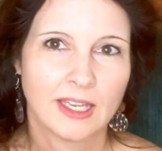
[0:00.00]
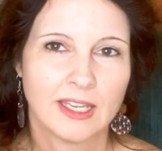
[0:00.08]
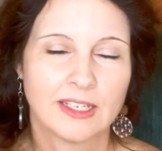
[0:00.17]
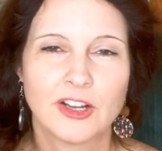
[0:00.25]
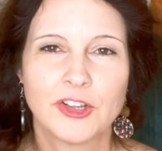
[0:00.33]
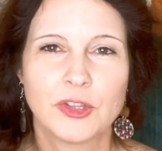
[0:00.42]

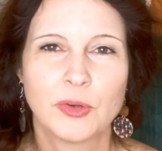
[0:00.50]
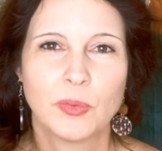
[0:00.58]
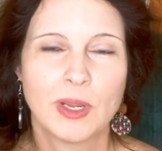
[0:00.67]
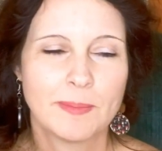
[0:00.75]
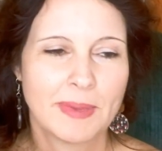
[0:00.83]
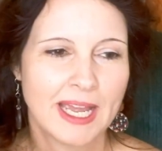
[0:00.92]
And on the
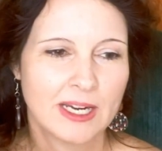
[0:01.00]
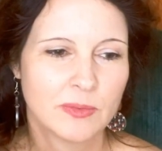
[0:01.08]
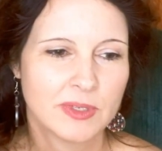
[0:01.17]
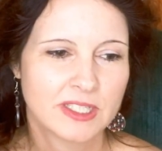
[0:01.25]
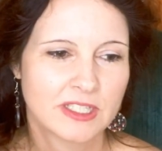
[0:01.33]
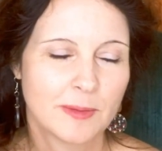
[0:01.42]
way
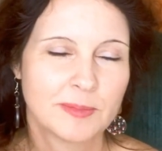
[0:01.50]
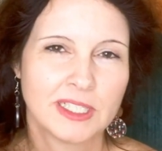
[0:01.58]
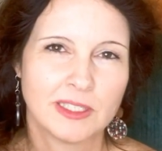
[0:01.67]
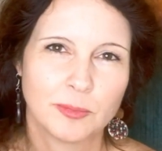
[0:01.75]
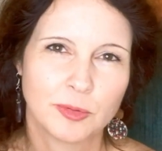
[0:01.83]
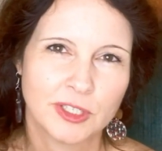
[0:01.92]
back, we stopped
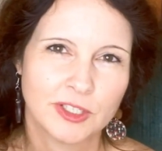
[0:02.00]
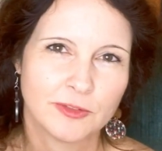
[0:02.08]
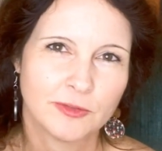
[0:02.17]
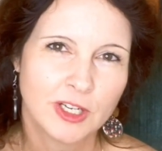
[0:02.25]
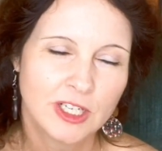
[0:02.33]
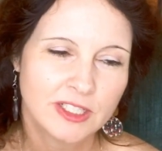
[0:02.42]
at La Prieu
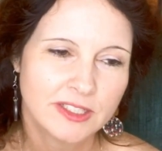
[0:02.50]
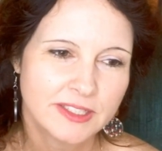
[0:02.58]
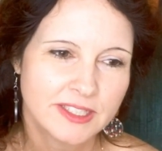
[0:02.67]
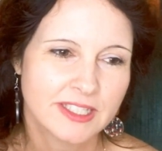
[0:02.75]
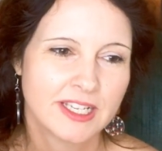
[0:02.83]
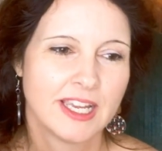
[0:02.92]

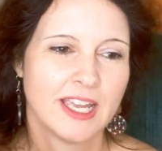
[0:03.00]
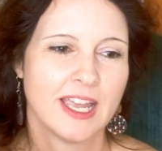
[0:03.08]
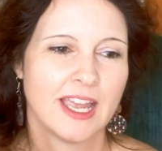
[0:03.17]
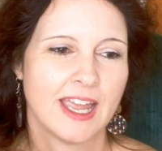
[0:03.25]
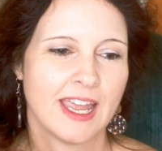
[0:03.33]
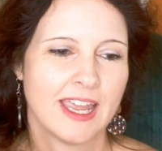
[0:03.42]
Falls
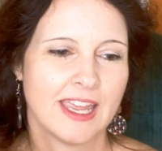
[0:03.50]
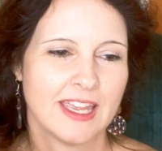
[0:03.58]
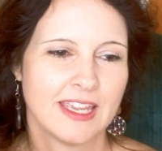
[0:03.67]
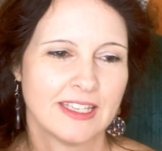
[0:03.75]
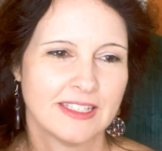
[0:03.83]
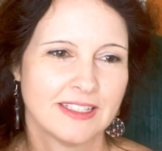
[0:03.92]

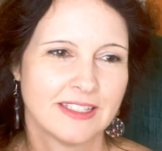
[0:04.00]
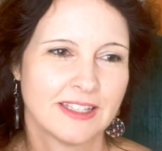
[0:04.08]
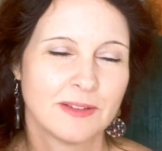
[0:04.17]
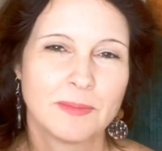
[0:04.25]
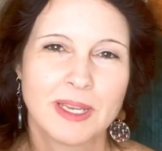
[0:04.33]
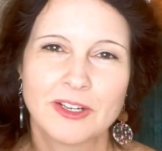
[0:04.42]
and
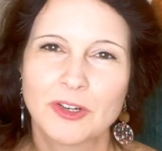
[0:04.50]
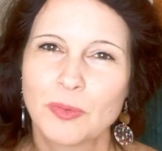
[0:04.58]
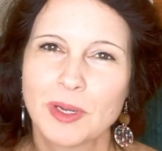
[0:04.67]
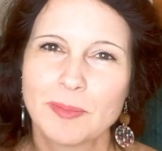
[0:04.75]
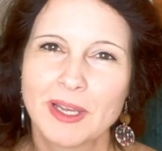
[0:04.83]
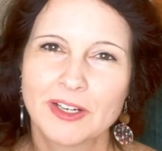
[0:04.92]
then made our
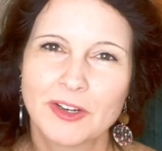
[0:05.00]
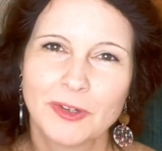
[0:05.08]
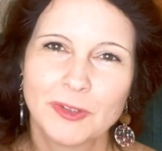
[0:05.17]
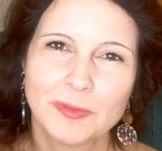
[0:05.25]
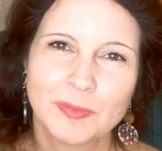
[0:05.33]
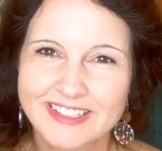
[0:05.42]
way back
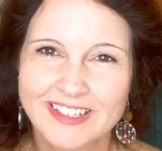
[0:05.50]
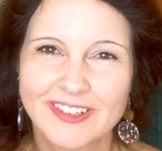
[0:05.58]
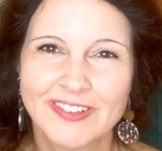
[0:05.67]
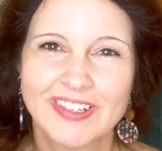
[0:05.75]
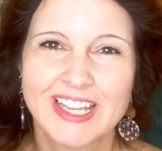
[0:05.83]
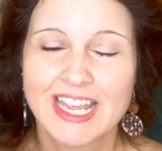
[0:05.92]
home.
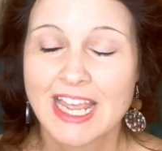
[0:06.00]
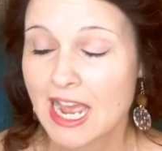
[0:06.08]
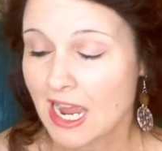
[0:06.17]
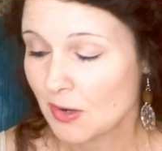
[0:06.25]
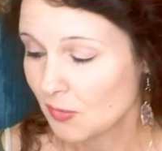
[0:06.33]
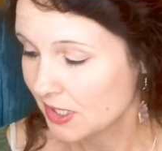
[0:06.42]
So
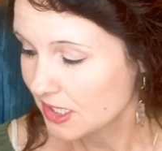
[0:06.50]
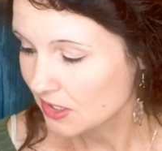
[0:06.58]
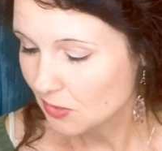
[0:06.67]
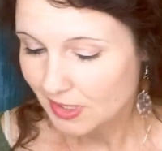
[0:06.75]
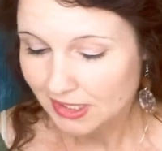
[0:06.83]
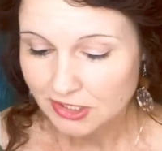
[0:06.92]
I wanted
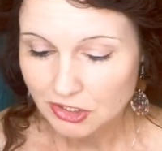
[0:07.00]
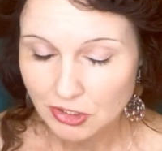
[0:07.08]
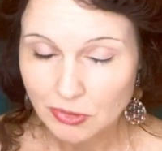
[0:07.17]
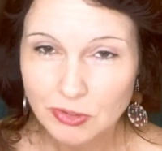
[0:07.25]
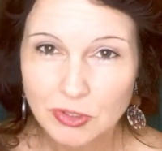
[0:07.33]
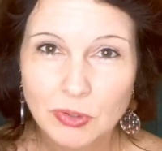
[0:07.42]
to quickly
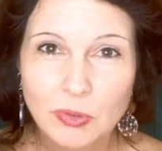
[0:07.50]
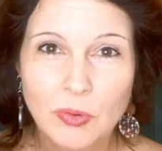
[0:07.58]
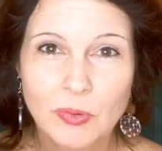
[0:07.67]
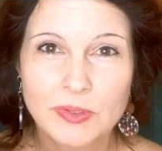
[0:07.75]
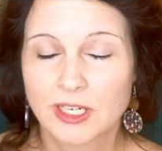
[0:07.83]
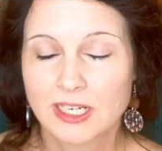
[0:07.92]
show
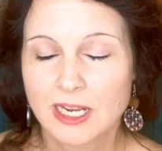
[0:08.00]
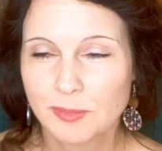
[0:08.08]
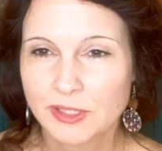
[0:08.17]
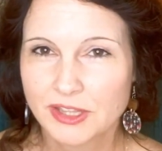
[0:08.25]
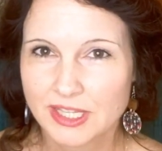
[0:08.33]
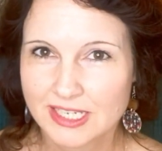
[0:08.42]
you a
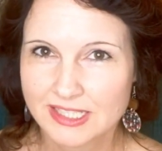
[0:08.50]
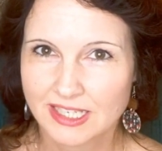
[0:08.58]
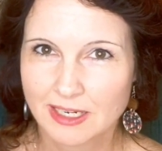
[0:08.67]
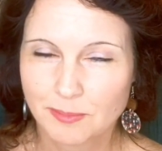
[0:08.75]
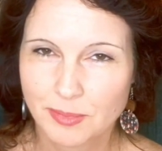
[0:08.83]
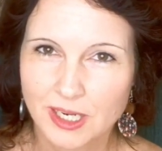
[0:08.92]
couple of things
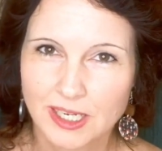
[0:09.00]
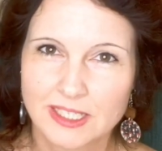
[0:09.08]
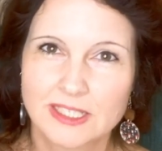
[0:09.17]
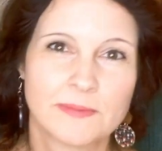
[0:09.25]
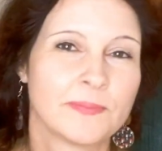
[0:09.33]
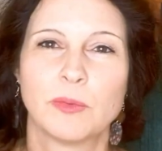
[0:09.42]
that I
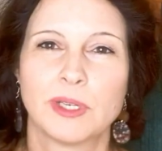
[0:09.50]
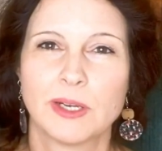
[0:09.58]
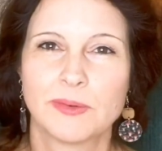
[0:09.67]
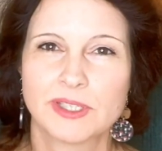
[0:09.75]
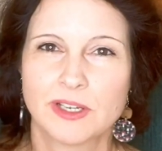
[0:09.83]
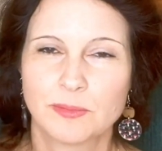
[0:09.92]
bought when I
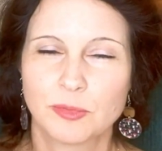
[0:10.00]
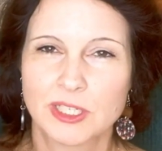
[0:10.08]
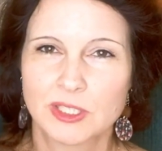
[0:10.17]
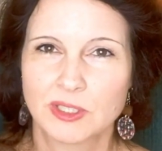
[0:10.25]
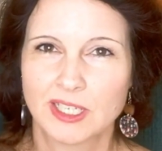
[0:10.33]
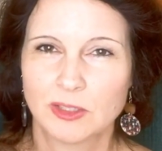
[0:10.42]
was on
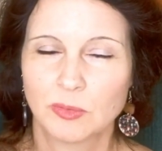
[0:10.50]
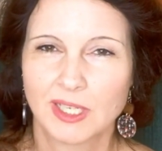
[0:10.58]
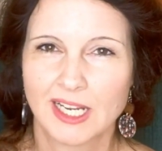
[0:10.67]
Prince Edward